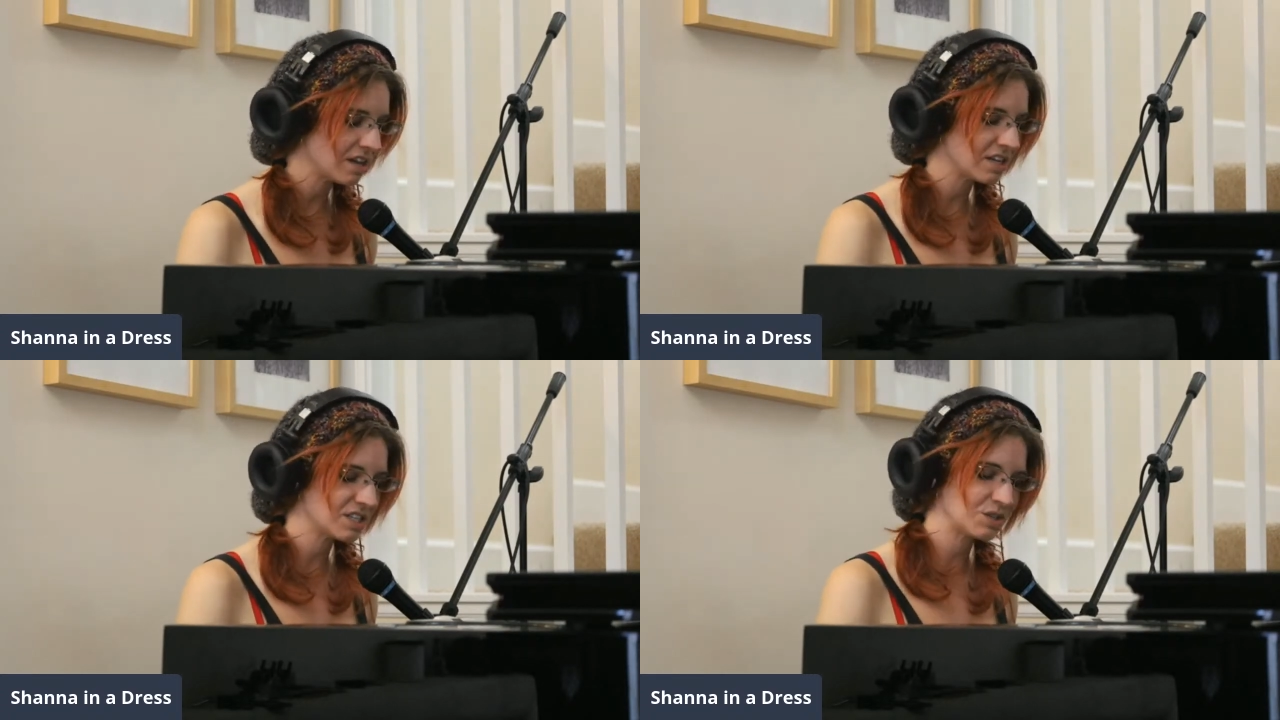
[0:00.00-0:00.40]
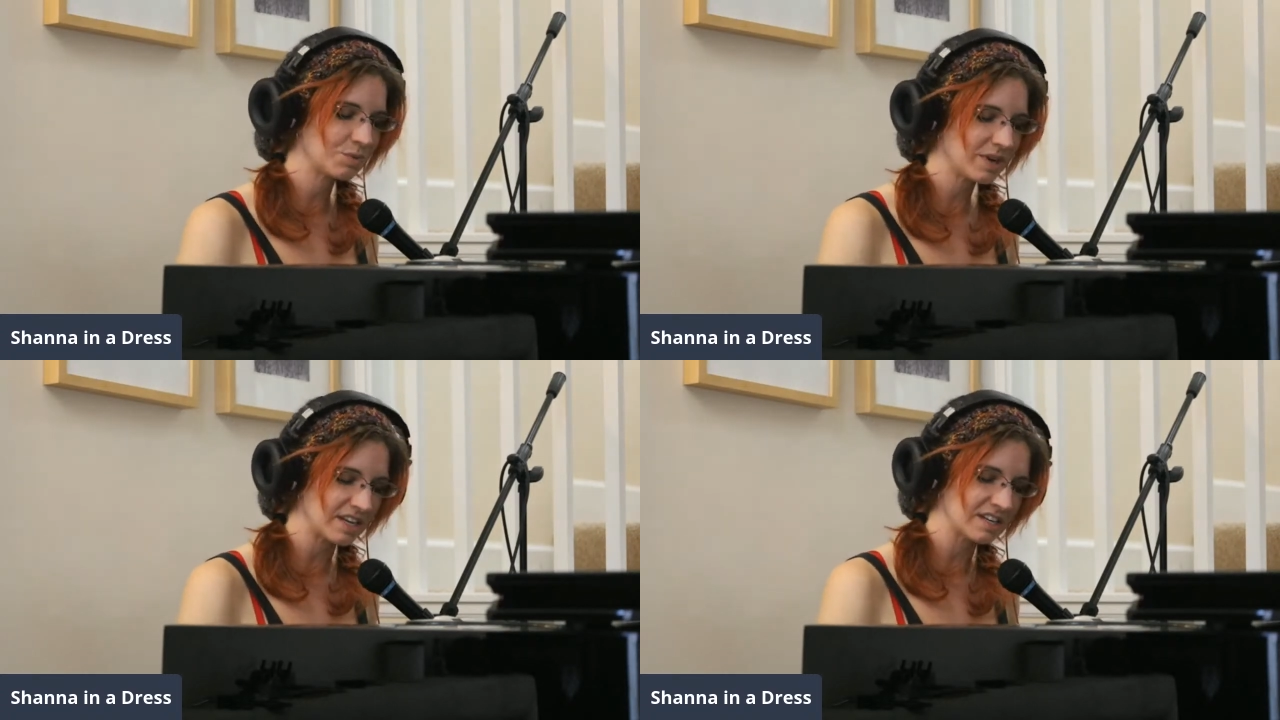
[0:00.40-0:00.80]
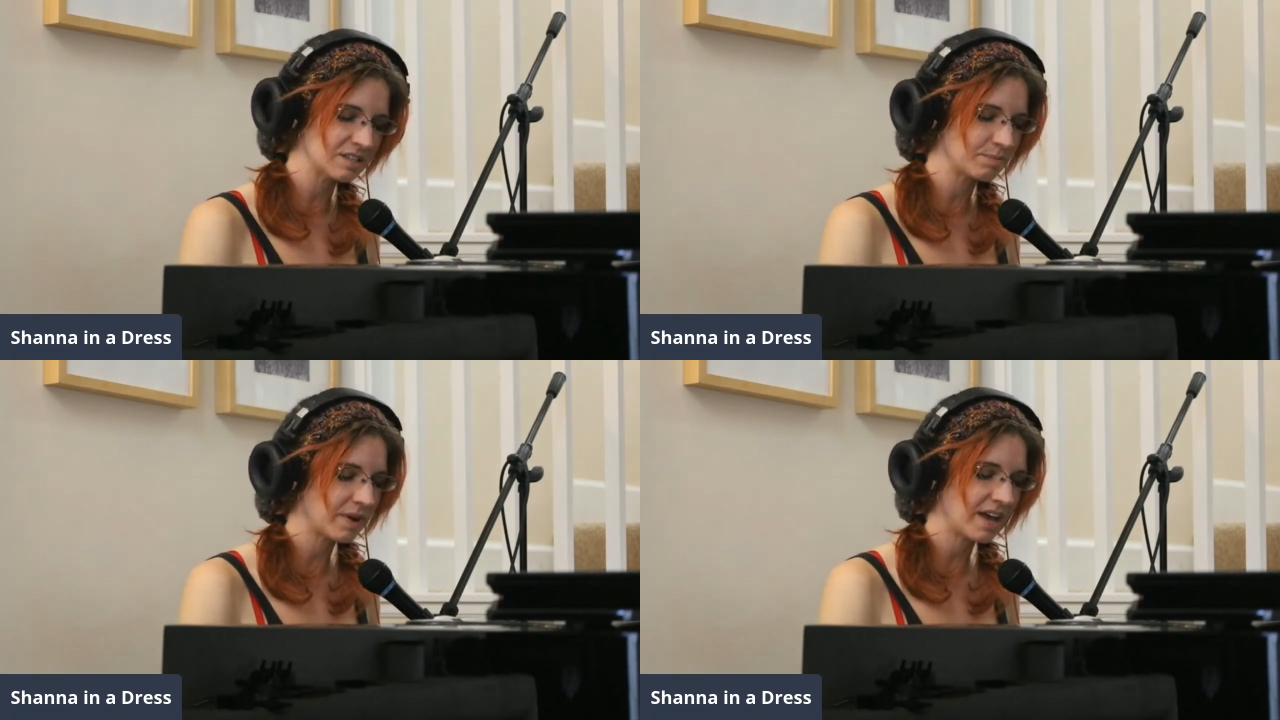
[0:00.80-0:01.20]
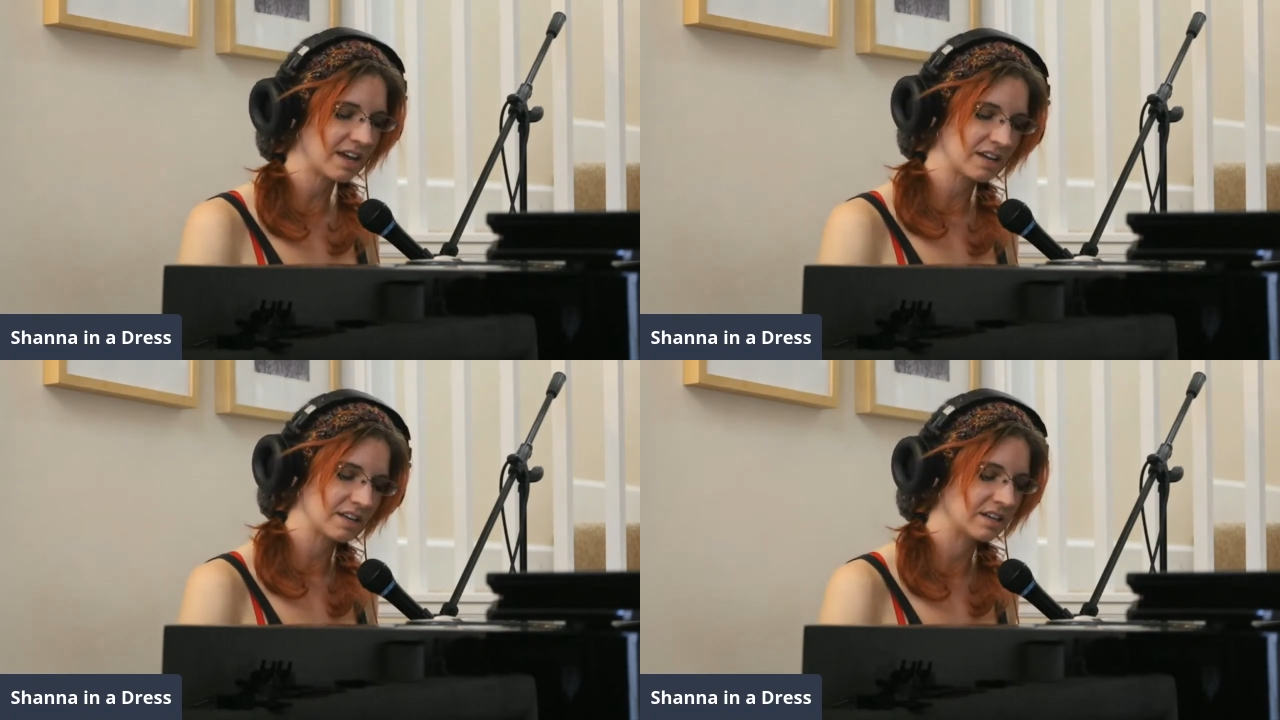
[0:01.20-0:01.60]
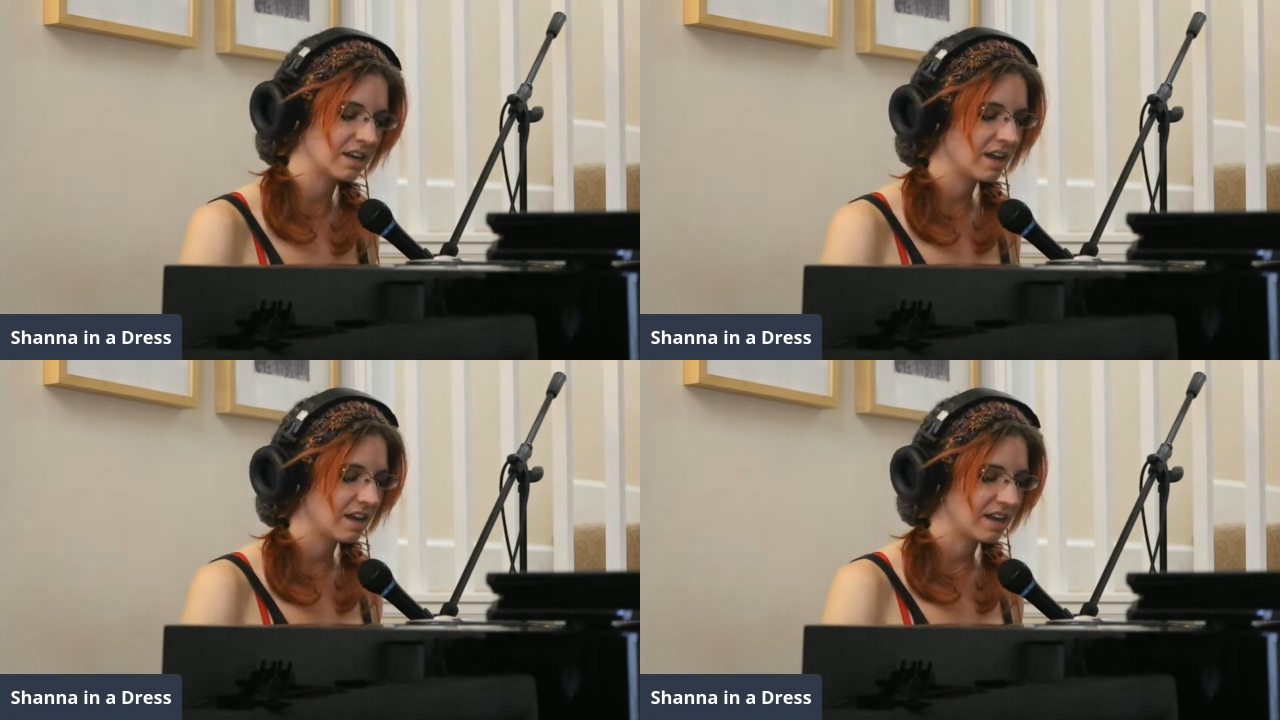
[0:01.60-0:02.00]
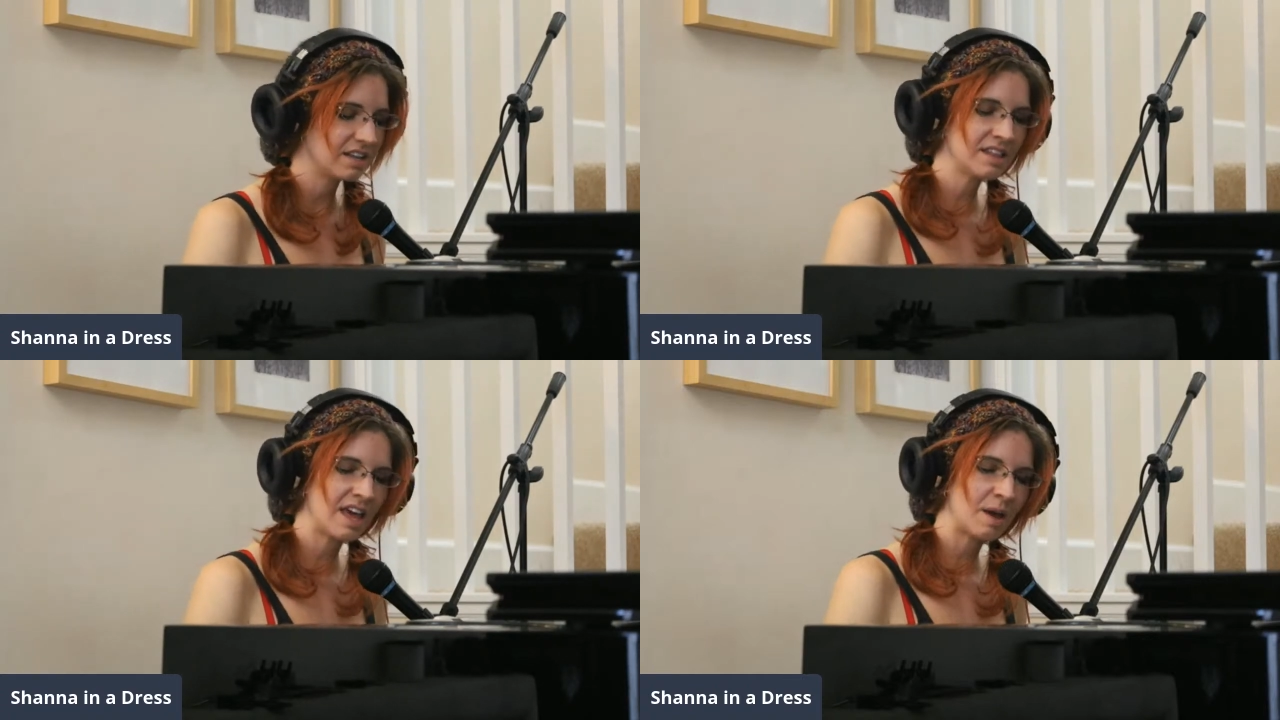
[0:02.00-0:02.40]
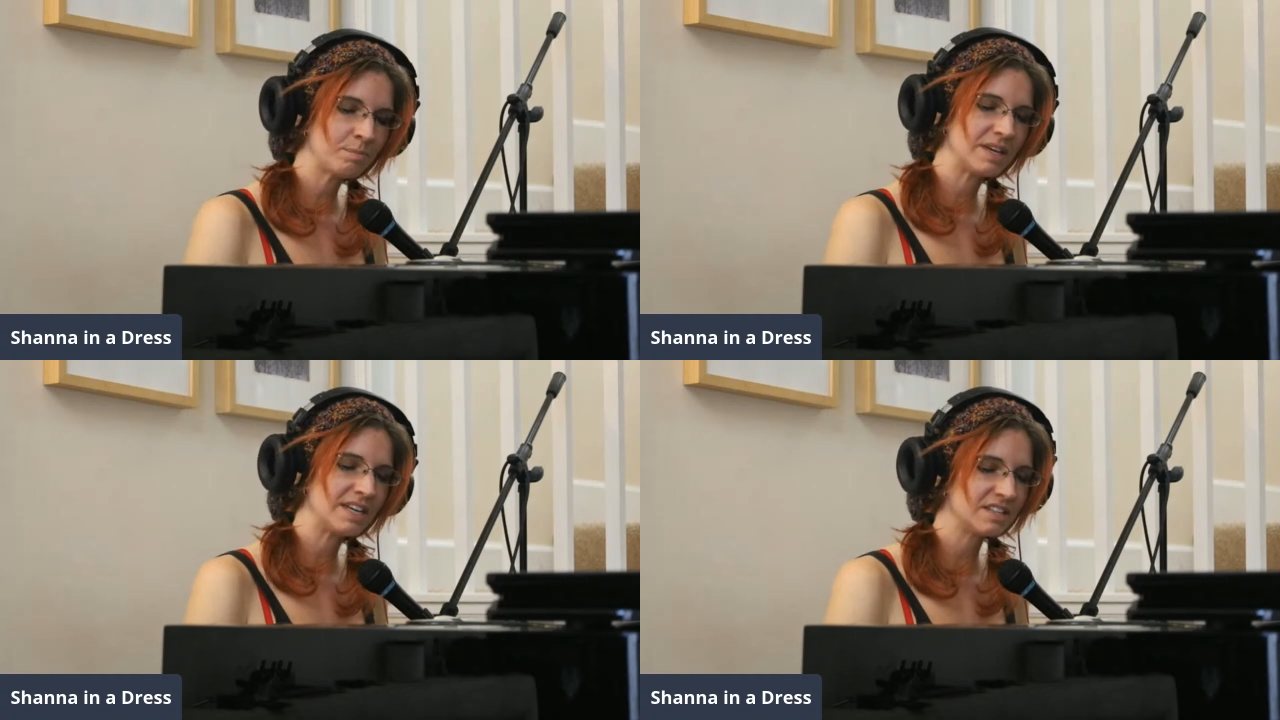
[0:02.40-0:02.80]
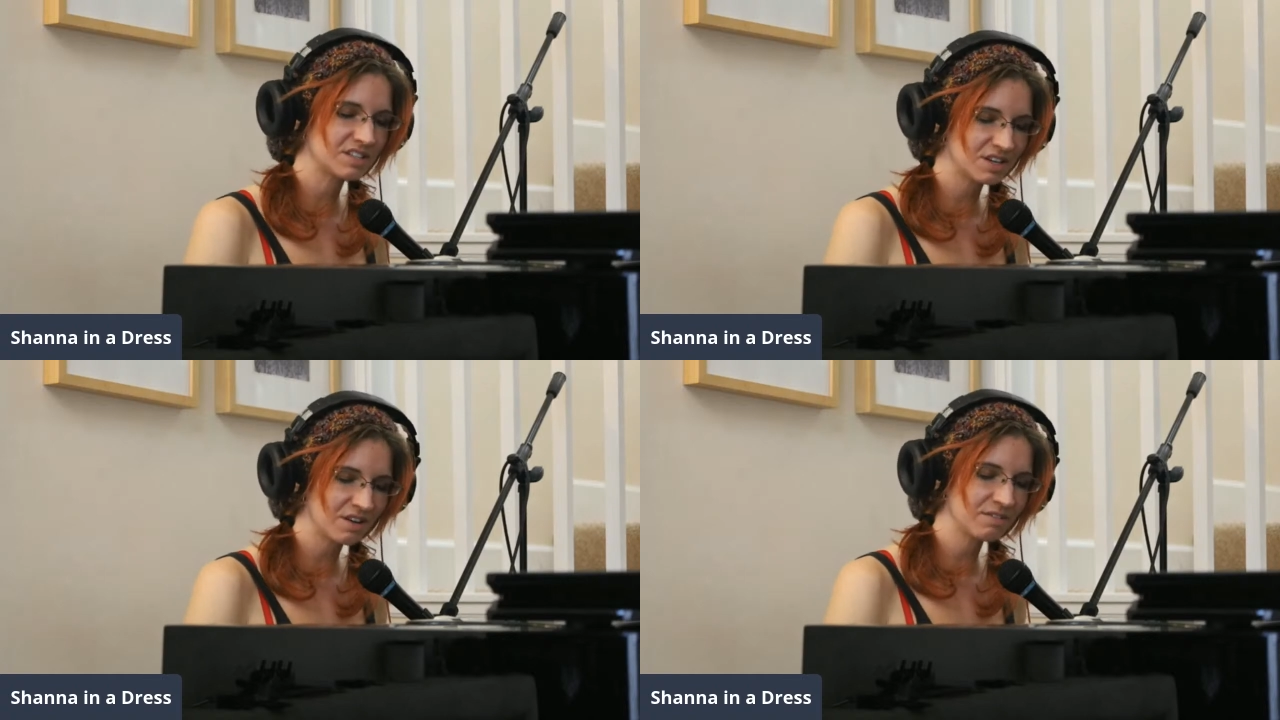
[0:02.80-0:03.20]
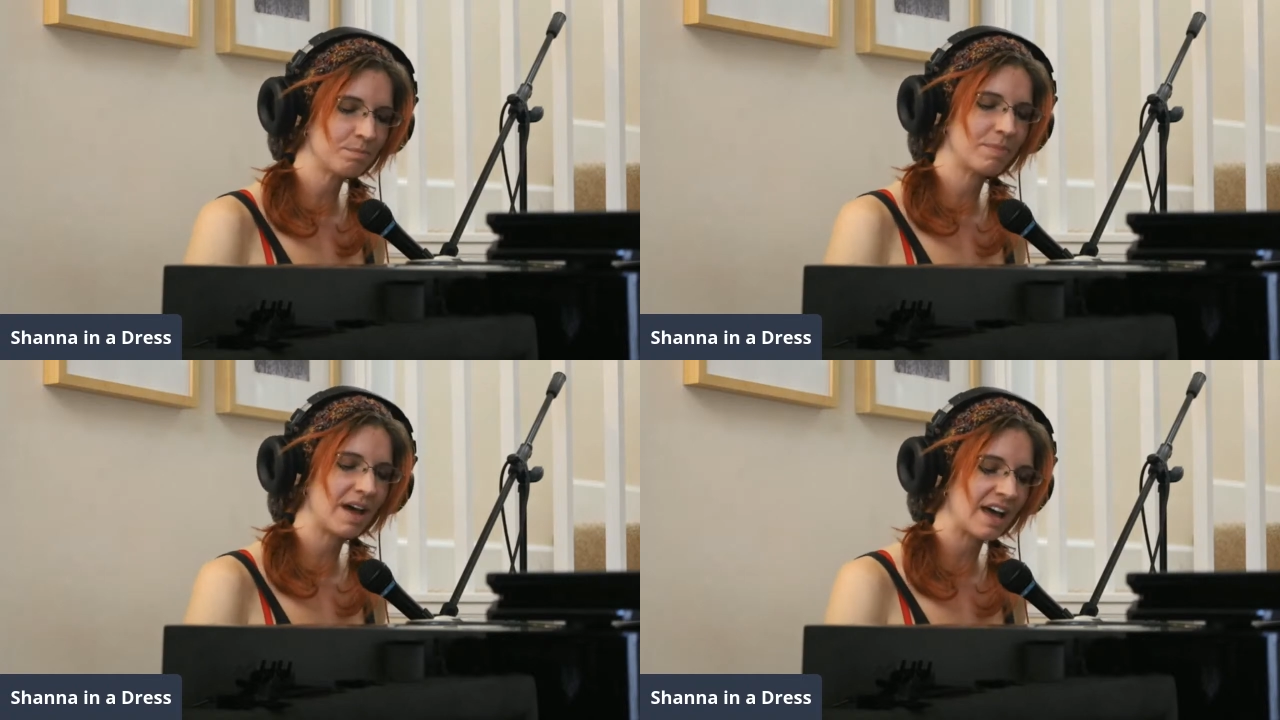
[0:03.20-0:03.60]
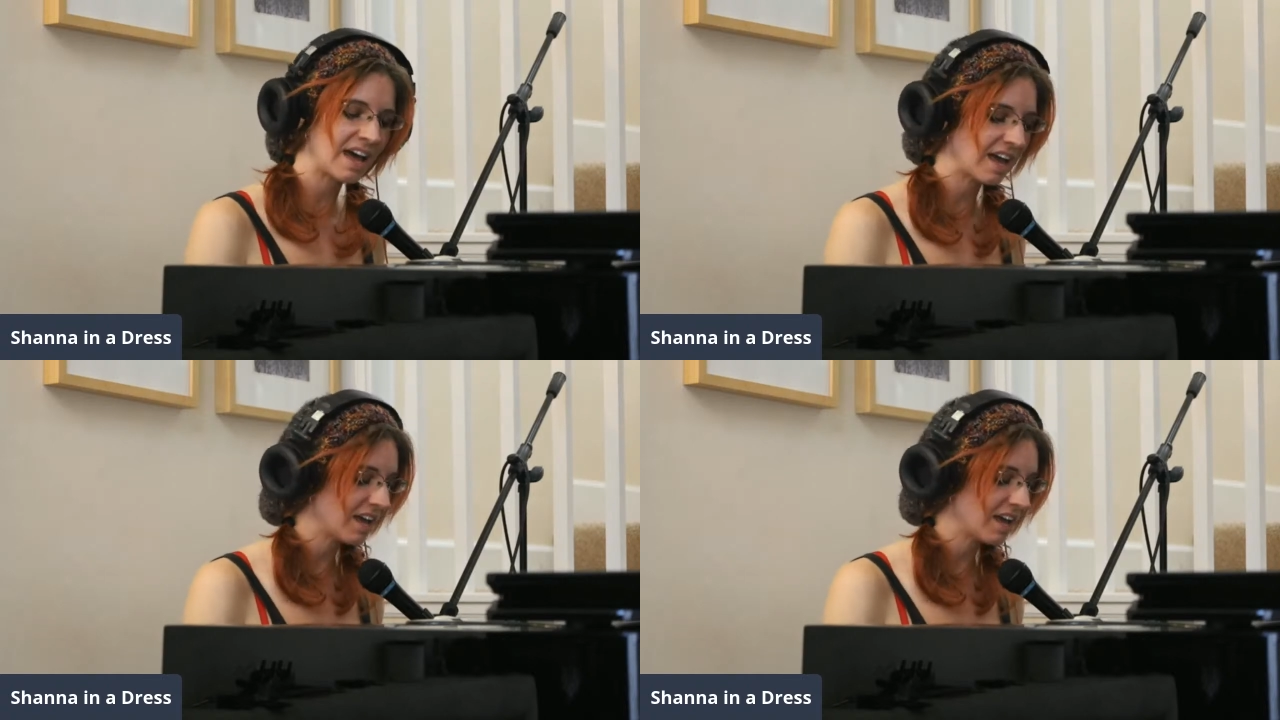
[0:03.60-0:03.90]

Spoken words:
the sweetest bite in that piece of the pie.